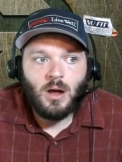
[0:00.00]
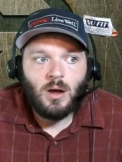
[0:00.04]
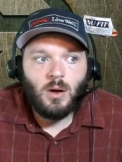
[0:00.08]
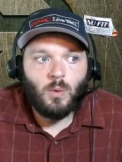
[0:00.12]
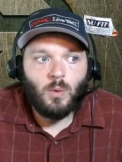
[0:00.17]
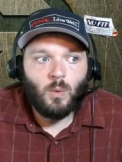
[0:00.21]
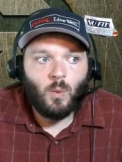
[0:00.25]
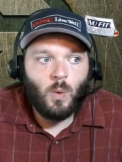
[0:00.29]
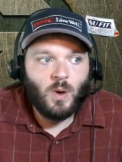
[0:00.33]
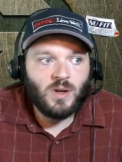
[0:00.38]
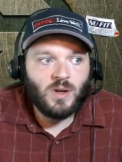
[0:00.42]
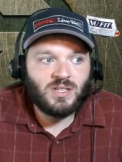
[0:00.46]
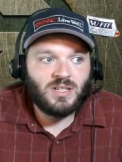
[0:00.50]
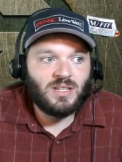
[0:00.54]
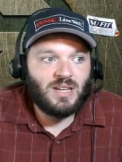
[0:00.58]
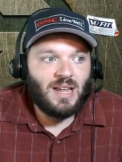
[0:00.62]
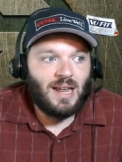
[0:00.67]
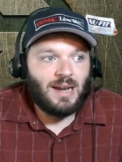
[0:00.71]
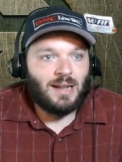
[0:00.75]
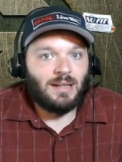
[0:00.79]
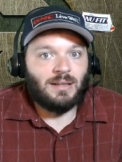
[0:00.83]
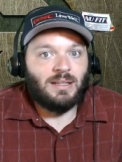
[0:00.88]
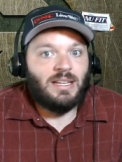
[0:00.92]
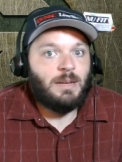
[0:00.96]
wasn't
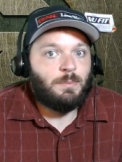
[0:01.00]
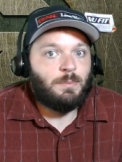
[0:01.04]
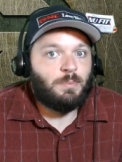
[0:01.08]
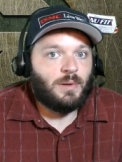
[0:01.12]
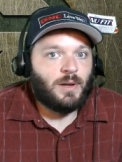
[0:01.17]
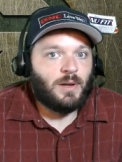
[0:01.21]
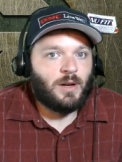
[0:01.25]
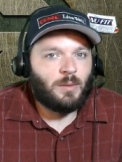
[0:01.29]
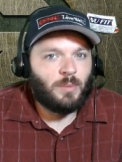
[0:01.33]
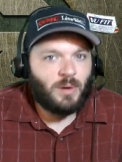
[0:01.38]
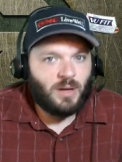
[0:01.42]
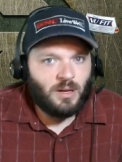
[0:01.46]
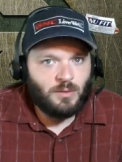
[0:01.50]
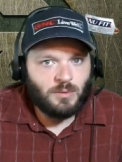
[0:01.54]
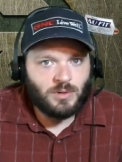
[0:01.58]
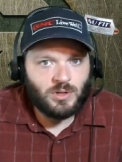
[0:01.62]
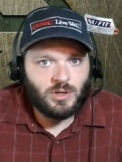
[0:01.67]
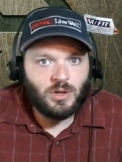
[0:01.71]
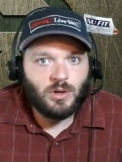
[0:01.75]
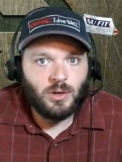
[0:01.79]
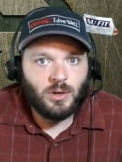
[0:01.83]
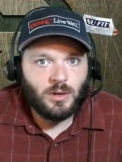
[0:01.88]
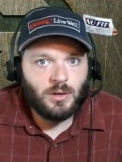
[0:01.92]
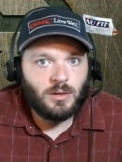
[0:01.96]
an elite player, but he was
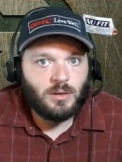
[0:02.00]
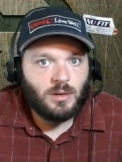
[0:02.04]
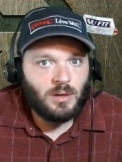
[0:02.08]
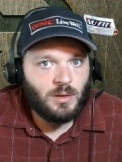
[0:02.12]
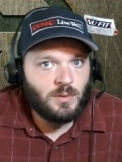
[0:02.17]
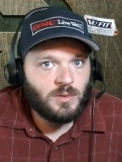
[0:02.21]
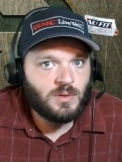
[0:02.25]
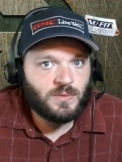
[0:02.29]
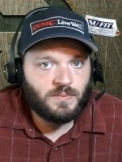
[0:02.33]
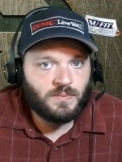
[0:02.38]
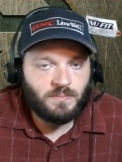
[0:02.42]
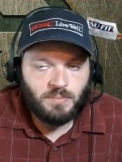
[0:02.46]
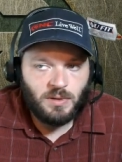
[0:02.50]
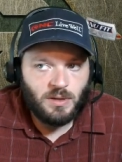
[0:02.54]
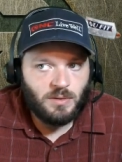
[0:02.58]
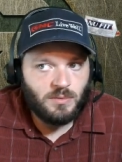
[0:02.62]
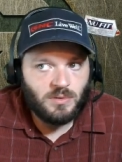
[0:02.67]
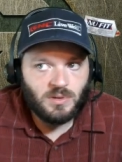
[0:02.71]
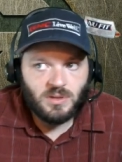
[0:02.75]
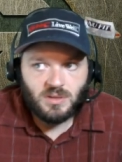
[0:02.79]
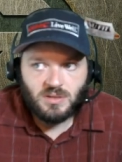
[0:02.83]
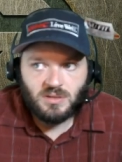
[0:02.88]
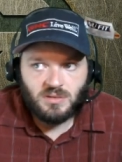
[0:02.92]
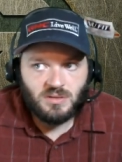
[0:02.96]
good. He was he
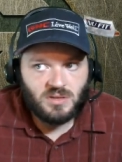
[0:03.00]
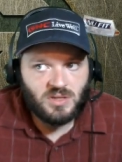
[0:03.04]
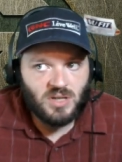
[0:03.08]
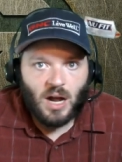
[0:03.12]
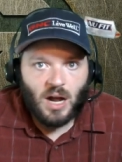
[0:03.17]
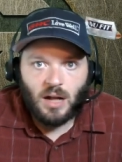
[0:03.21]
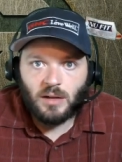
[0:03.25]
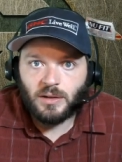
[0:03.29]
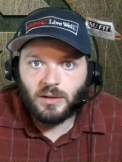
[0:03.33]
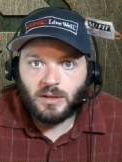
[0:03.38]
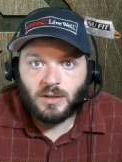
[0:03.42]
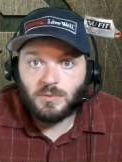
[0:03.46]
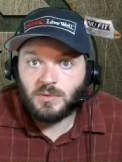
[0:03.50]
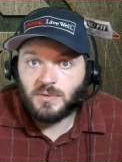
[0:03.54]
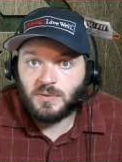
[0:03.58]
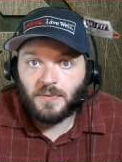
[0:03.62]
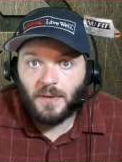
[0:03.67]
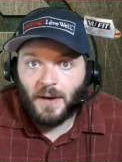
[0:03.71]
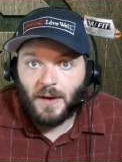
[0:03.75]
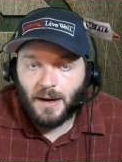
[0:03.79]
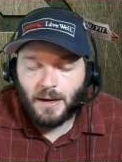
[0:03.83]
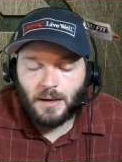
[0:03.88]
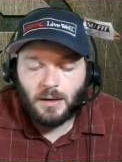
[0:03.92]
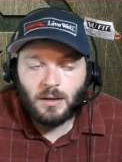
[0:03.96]
was solid. He was
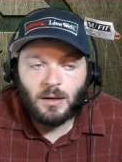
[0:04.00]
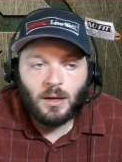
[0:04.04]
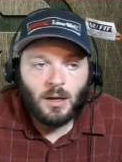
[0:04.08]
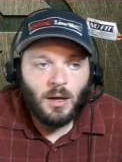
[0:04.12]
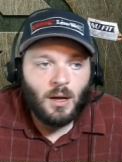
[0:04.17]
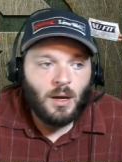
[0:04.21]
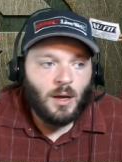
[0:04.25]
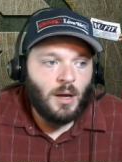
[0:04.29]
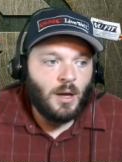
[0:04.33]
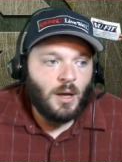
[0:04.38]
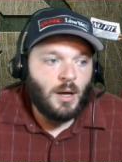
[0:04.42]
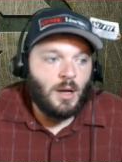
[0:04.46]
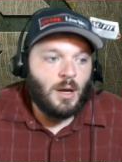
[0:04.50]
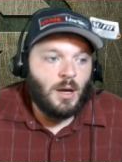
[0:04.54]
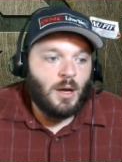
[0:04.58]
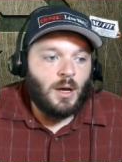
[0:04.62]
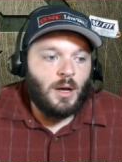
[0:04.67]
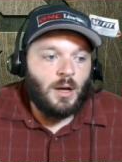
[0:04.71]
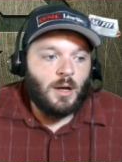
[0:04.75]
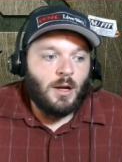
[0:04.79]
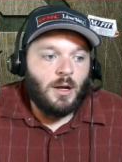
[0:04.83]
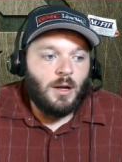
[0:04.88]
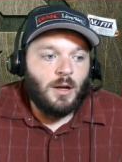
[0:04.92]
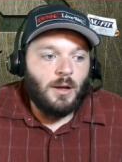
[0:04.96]
fine.
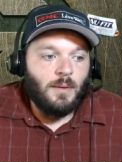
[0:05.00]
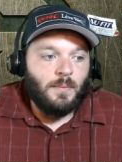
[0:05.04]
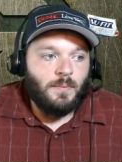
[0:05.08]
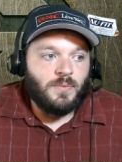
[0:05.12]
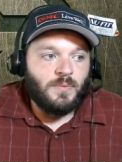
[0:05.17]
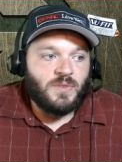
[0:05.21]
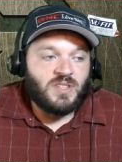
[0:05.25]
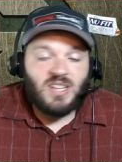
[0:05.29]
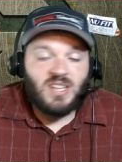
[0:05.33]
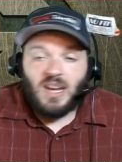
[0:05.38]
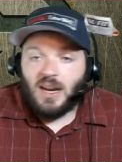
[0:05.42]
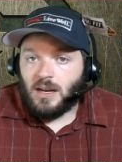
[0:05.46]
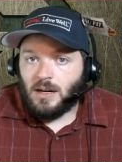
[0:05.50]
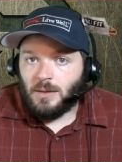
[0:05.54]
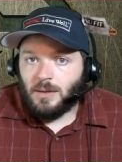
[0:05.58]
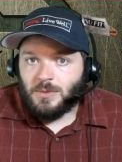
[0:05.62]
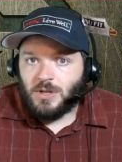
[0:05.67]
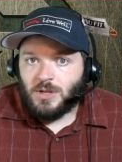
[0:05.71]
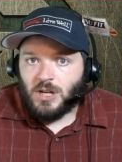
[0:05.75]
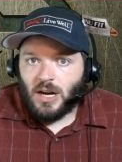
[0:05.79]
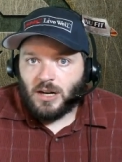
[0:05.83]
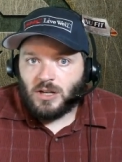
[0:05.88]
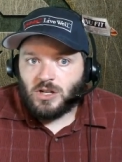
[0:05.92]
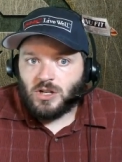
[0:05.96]
Second
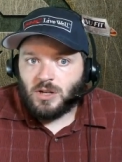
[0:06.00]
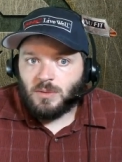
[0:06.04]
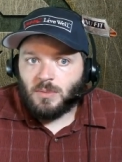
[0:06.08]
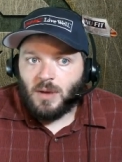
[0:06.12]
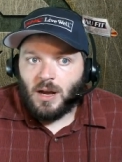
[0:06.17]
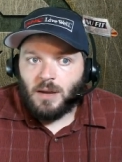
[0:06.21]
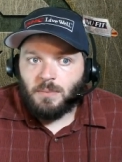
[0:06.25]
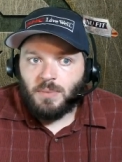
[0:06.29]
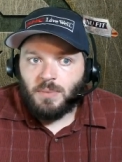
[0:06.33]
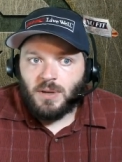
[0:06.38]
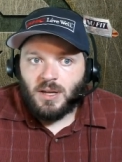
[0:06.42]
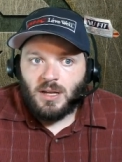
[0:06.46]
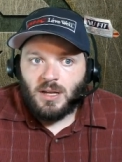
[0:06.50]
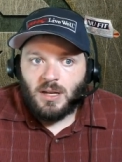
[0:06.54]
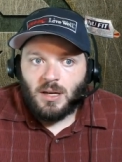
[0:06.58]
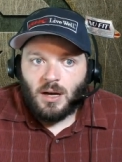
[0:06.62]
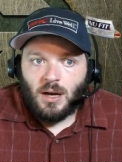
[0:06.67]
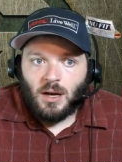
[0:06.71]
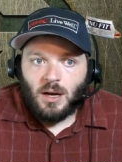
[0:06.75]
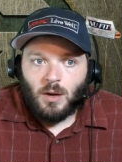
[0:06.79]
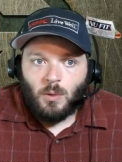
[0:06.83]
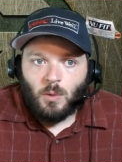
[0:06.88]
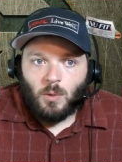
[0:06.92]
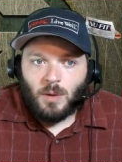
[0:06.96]
objection might be,
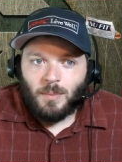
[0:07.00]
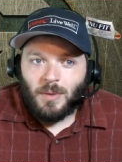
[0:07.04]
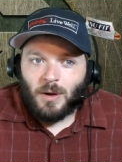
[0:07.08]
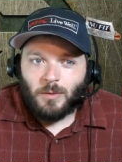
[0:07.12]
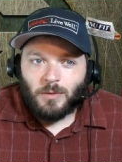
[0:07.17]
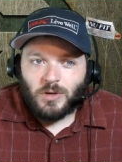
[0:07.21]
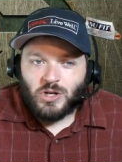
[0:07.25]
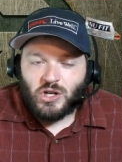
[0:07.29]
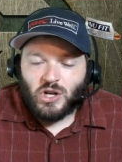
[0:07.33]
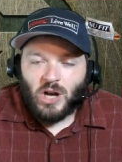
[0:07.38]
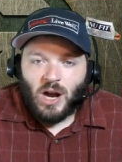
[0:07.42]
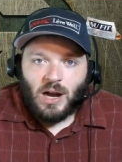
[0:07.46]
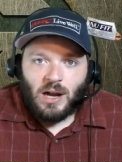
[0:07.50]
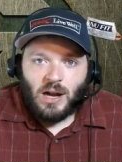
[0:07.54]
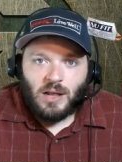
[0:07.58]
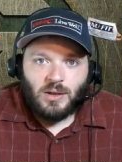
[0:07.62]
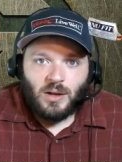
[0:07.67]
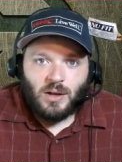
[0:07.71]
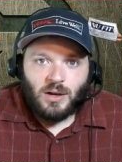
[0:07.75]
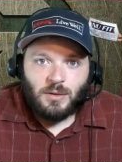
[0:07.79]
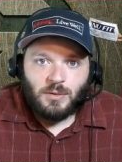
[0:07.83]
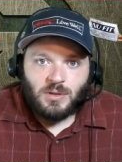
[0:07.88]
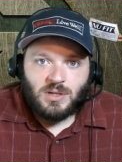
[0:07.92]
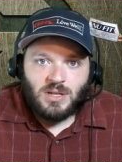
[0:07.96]
uh, what about Rashan? I
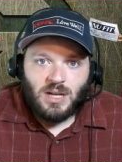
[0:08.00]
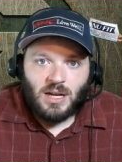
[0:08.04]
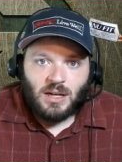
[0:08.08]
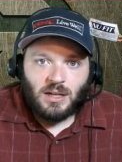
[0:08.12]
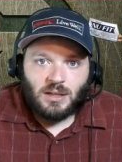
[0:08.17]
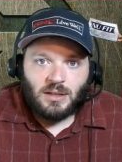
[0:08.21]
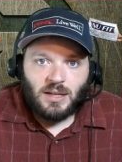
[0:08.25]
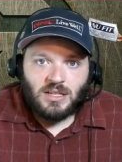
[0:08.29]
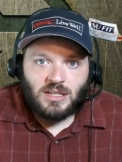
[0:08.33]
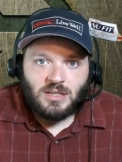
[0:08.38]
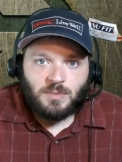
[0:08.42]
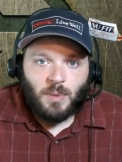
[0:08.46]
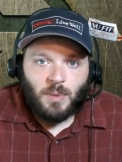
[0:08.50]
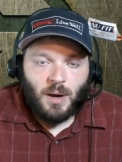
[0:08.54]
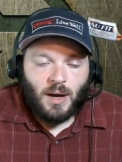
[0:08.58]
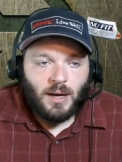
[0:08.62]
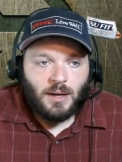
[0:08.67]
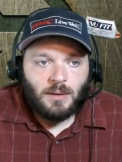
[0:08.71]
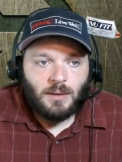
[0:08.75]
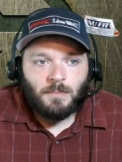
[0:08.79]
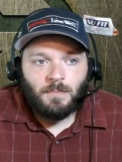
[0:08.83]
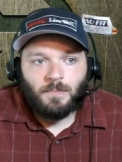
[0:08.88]
thought he was taking that spot.